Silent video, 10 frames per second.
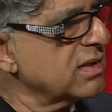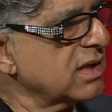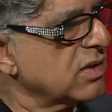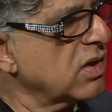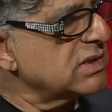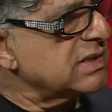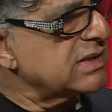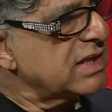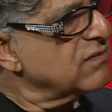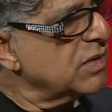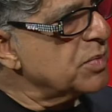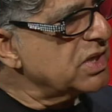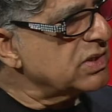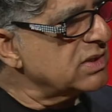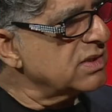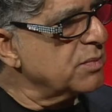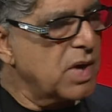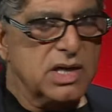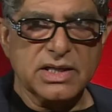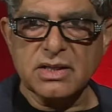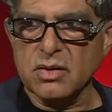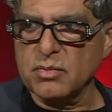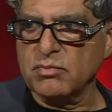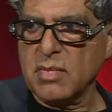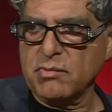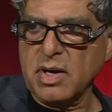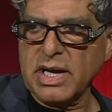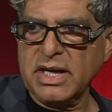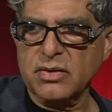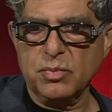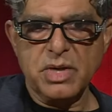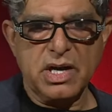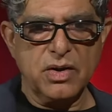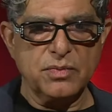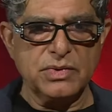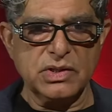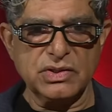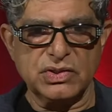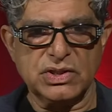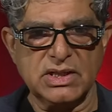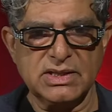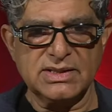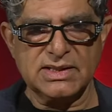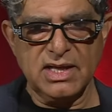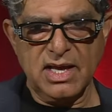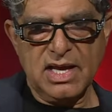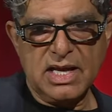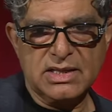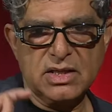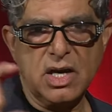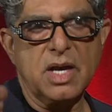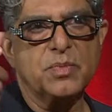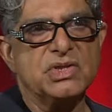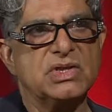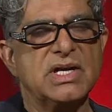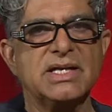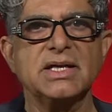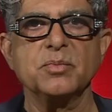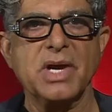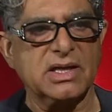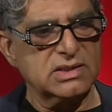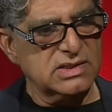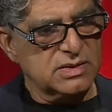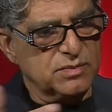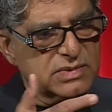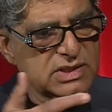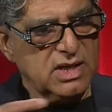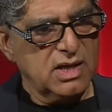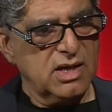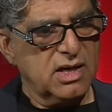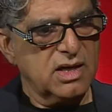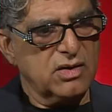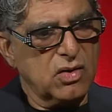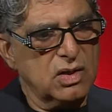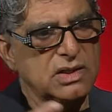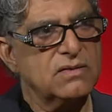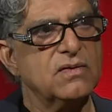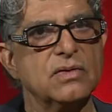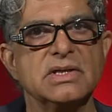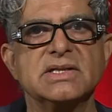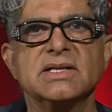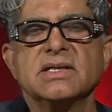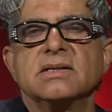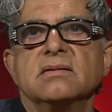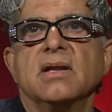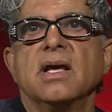that causes inflammation in the body. Your microbiome, your genes, and your epigenetic mechanisms are all influences